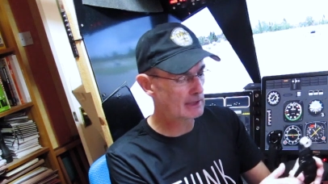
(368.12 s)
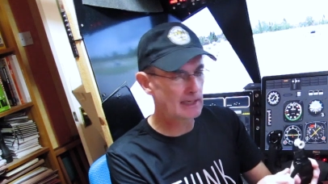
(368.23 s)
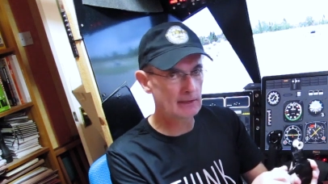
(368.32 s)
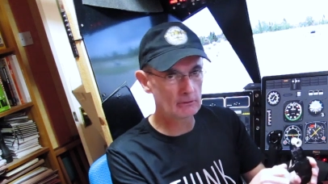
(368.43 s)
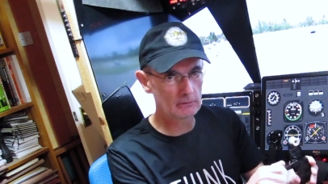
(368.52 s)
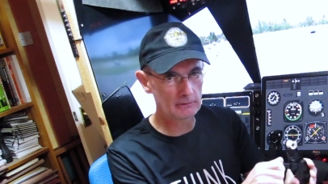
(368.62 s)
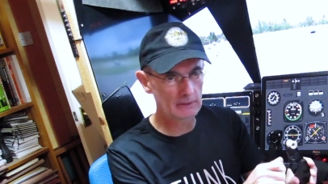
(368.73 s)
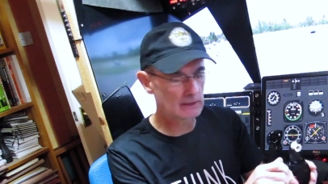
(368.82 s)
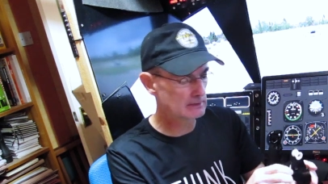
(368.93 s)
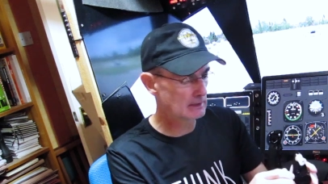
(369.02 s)
an analog
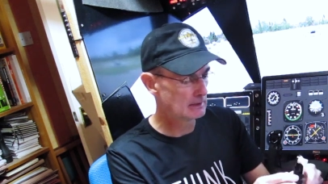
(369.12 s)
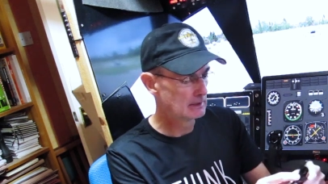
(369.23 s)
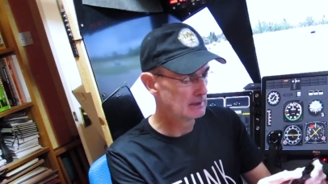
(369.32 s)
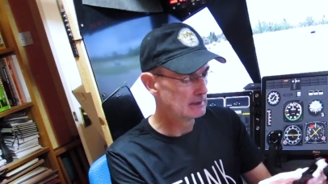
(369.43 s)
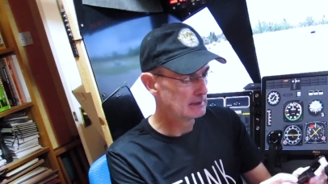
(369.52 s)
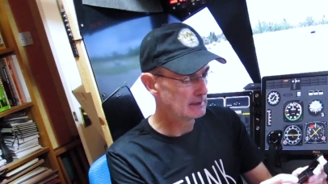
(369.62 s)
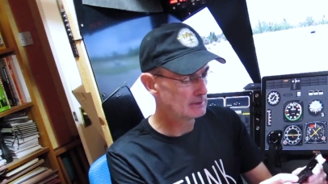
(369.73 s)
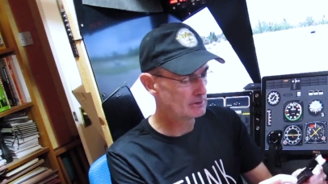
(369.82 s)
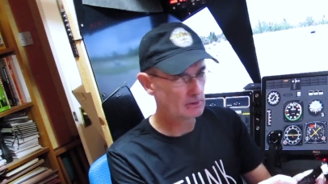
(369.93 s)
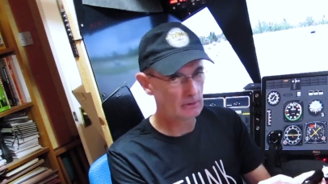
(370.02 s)
reverser, it's just an